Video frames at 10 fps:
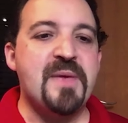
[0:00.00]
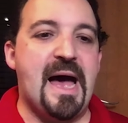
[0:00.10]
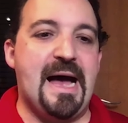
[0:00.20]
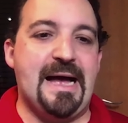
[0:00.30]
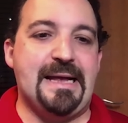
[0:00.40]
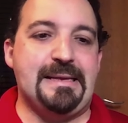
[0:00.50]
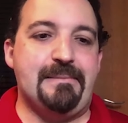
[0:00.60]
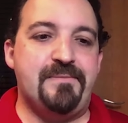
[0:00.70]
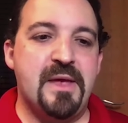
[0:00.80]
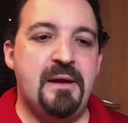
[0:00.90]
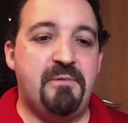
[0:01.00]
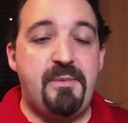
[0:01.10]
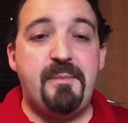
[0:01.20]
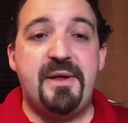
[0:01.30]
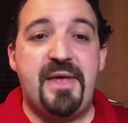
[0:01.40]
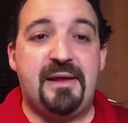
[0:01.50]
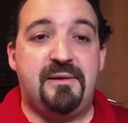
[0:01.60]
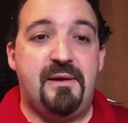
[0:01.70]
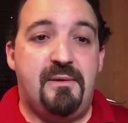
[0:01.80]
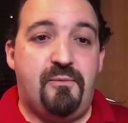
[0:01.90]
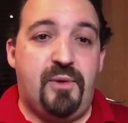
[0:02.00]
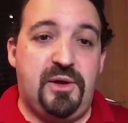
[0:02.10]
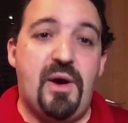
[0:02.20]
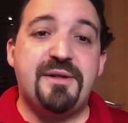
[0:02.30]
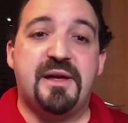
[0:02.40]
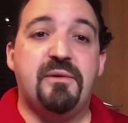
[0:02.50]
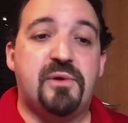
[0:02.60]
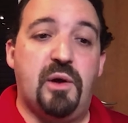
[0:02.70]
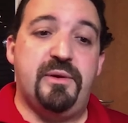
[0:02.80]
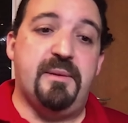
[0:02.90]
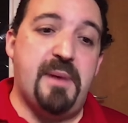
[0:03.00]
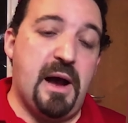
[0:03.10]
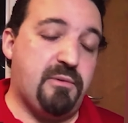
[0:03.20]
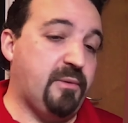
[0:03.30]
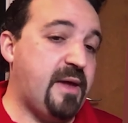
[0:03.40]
And remember that when you execute code in the background,